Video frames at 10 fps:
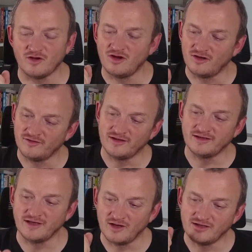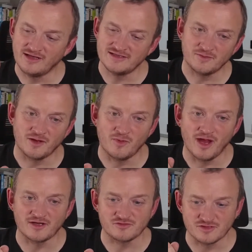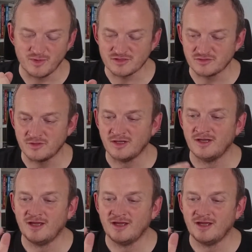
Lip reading: oh yeah, I need something a bit extra special,